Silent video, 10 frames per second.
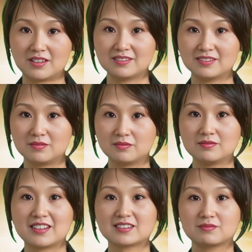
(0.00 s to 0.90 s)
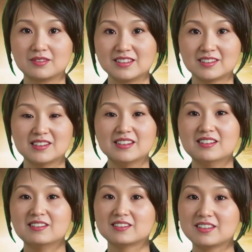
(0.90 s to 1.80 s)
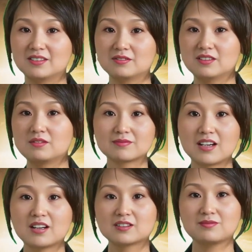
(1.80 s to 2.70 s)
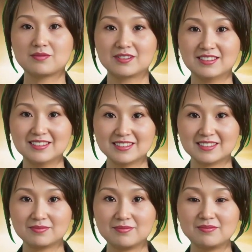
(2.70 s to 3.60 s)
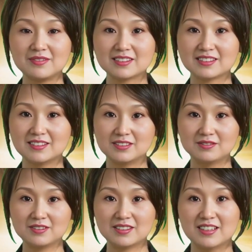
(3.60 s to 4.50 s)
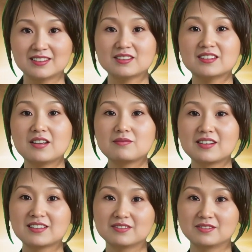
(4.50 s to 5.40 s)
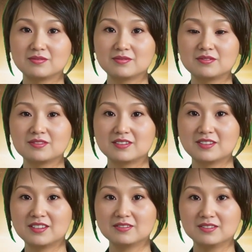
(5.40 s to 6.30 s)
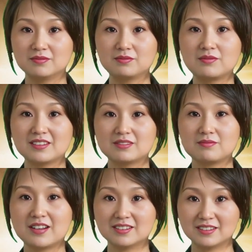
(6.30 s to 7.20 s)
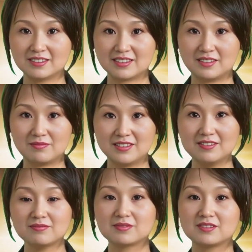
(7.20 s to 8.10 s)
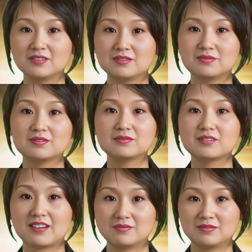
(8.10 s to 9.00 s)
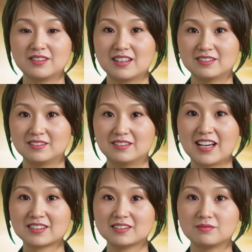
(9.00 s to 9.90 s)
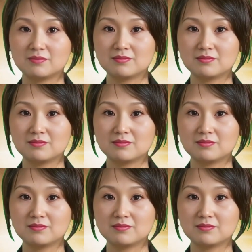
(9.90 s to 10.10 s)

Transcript: Voice of America reports that the Biden administration is considering granting temporary legal status and work permits to undocumented immigrants married to American citizens.